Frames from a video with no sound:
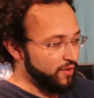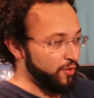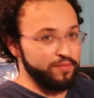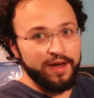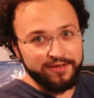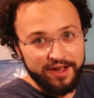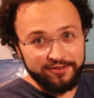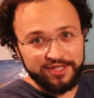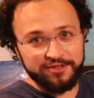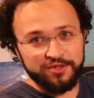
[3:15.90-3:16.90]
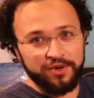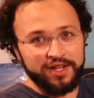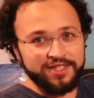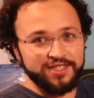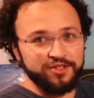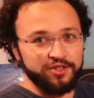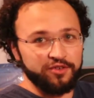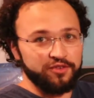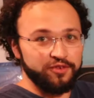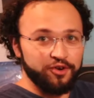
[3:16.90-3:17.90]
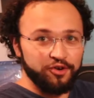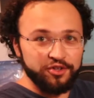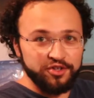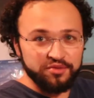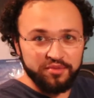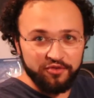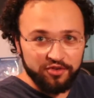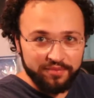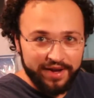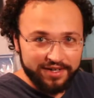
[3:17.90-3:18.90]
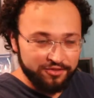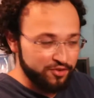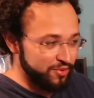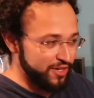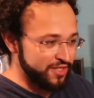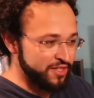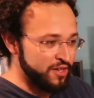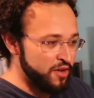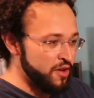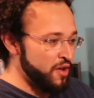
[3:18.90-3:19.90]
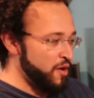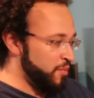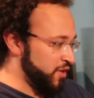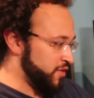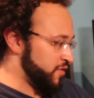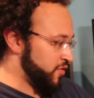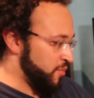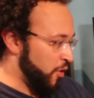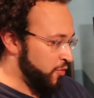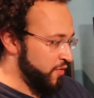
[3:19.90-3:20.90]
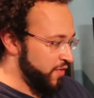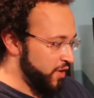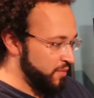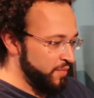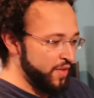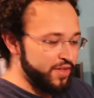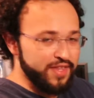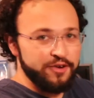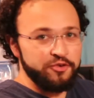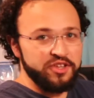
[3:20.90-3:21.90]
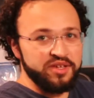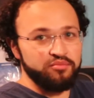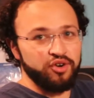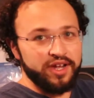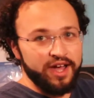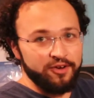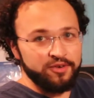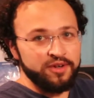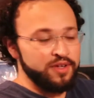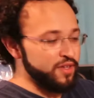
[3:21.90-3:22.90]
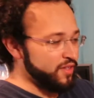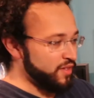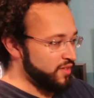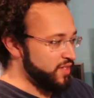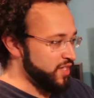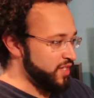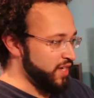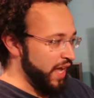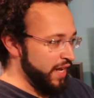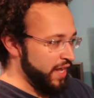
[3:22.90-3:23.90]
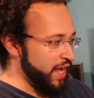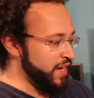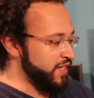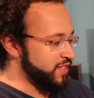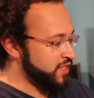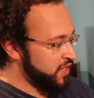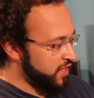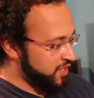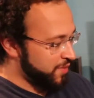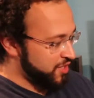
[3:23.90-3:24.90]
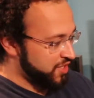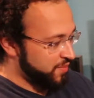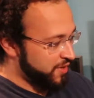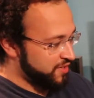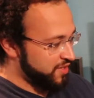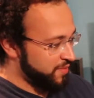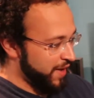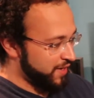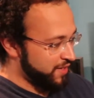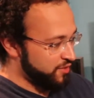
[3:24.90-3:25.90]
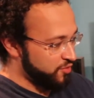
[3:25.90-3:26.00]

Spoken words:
well, the Heresy was the one I listened to a little earlier, before the Magni 3 Plus, but for both of them, they really bring out the DT880s, especially compared to the Magni